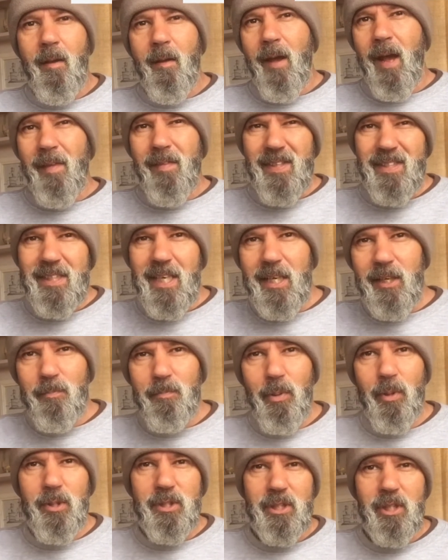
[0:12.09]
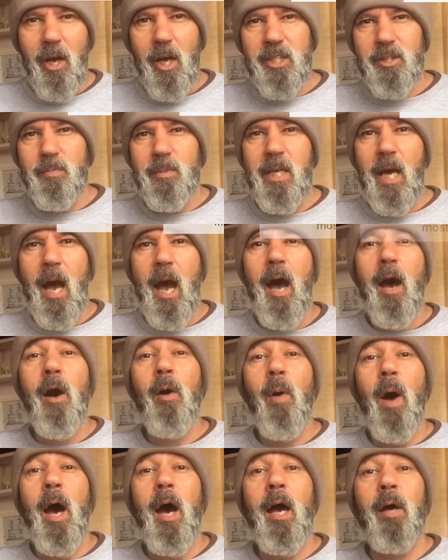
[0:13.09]
and the second person asked me
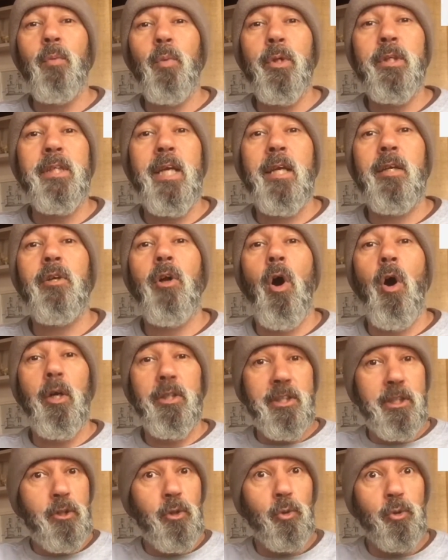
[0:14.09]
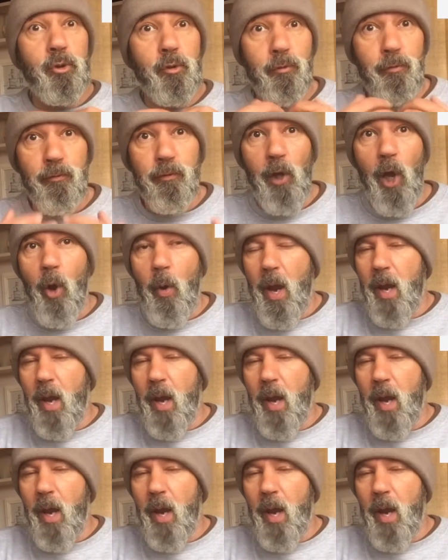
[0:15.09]
how I would get an article to flow.